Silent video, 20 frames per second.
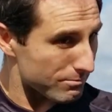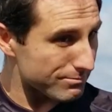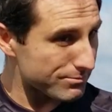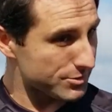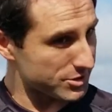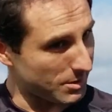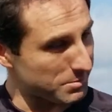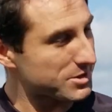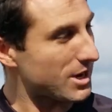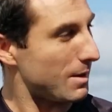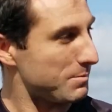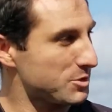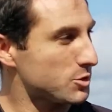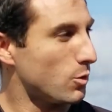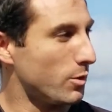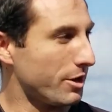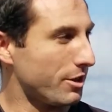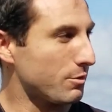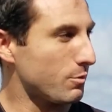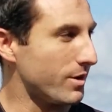sometimes
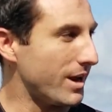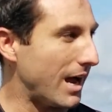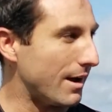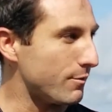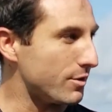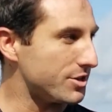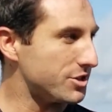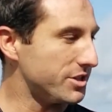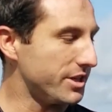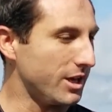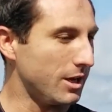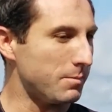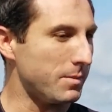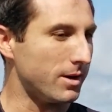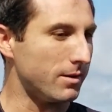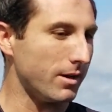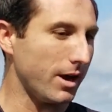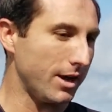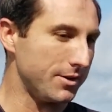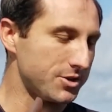23 average team
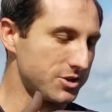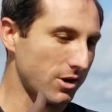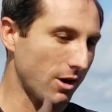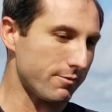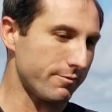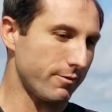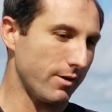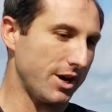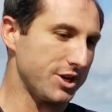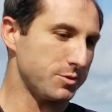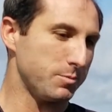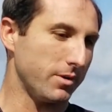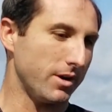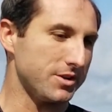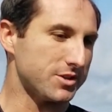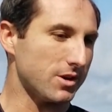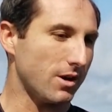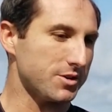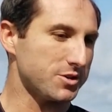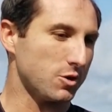and start fresh, but
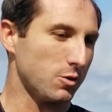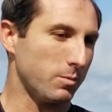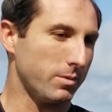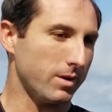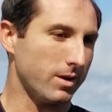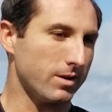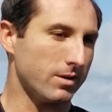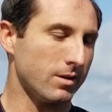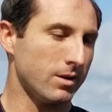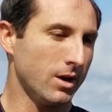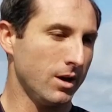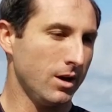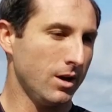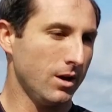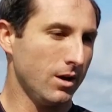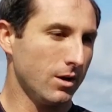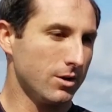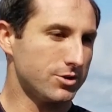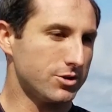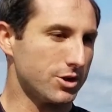it's also been
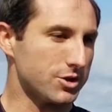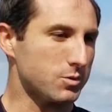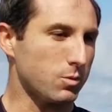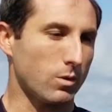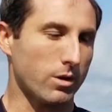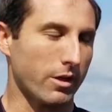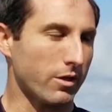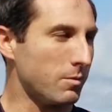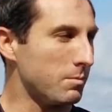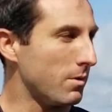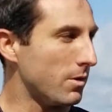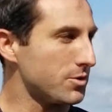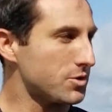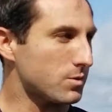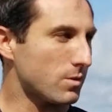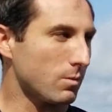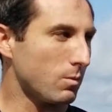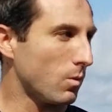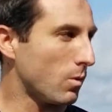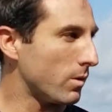just one of the most
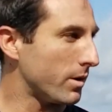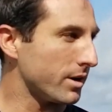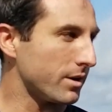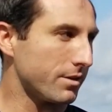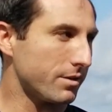rewarding